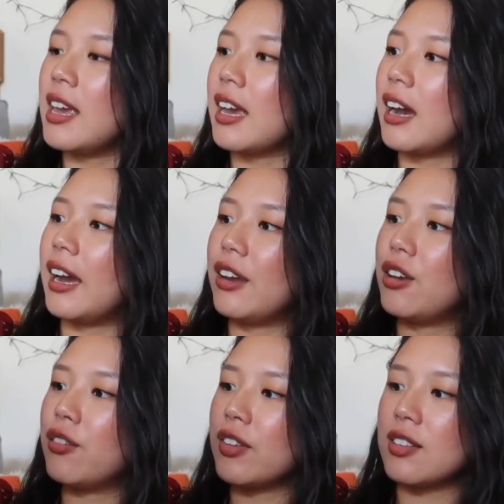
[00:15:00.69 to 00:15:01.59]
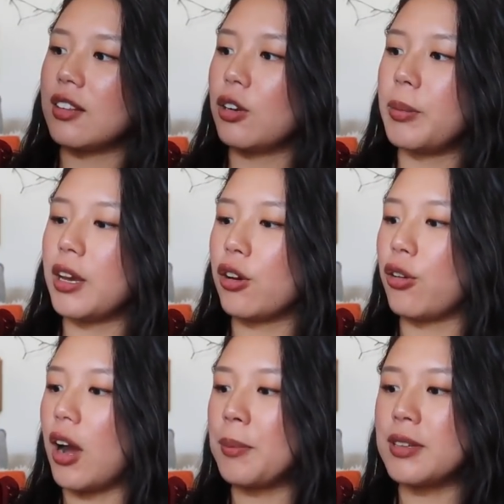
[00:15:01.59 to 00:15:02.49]
it kind of is a little bit
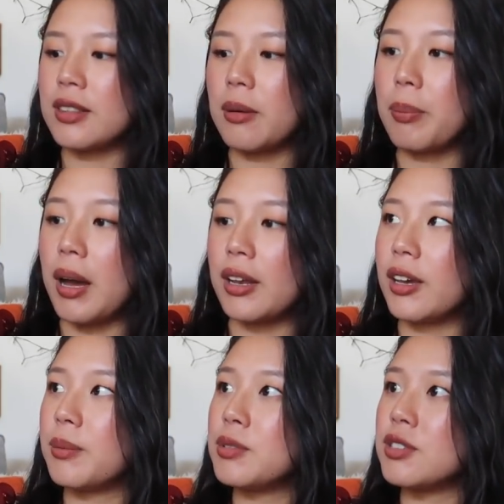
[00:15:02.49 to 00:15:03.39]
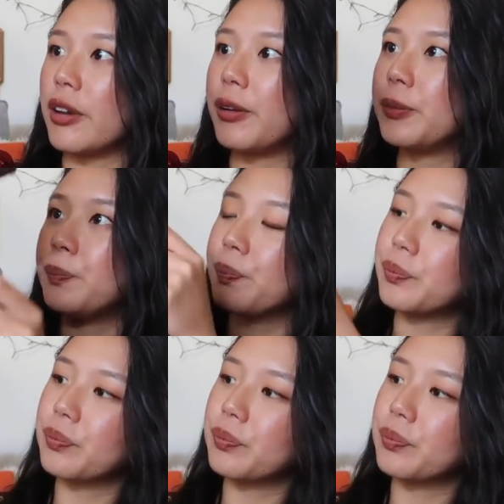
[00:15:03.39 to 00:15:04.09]
cropped at the bottom. So